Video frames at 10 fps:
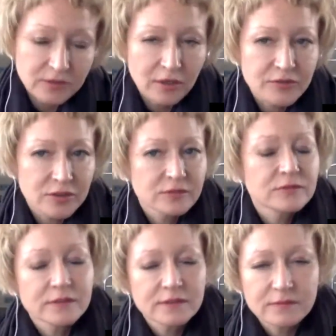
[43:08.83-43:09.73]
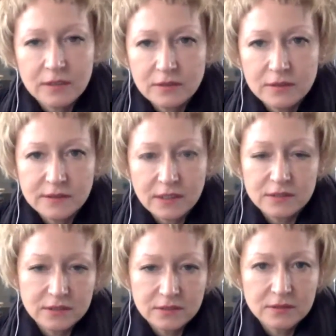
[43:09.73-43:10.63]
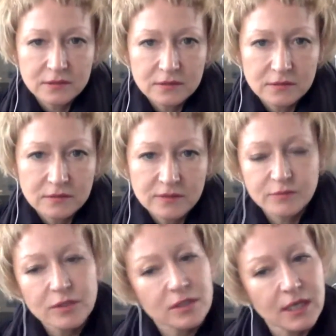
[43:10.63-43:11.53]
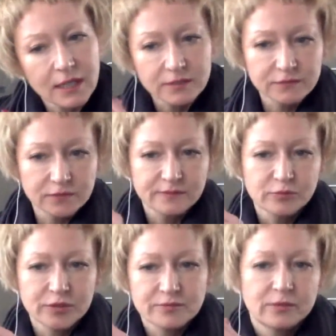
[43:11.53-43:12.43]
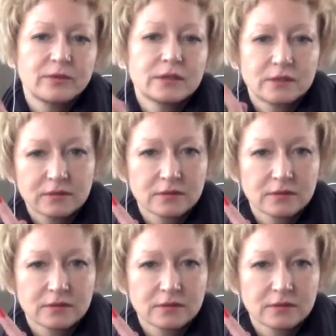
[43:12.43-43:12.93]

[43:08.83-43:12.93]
the off-chain rules as well, exactly. Because we are kind of this bridge between.